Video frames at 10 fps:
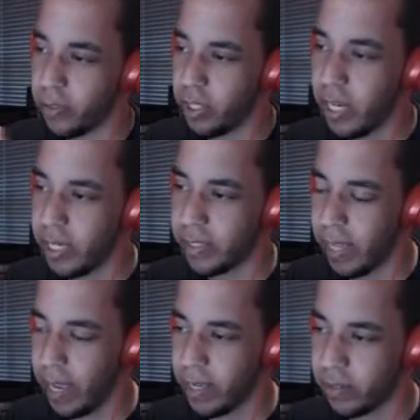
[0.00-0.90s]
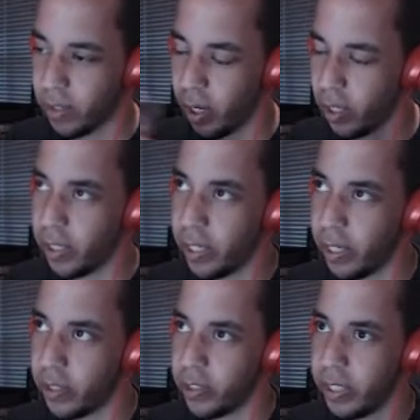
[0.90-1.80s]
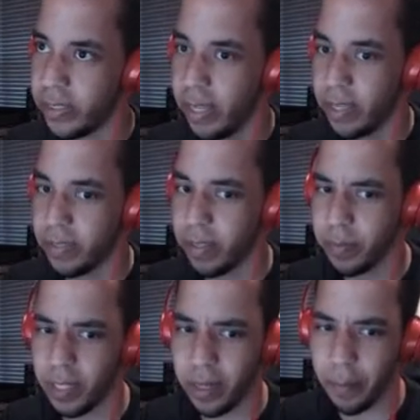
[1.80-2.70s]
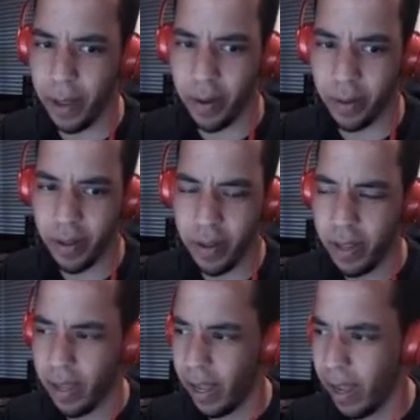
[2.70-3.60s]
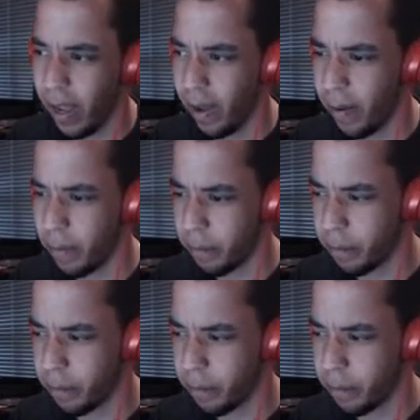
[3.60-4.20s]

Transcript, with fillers: She says earlier, she says something about um,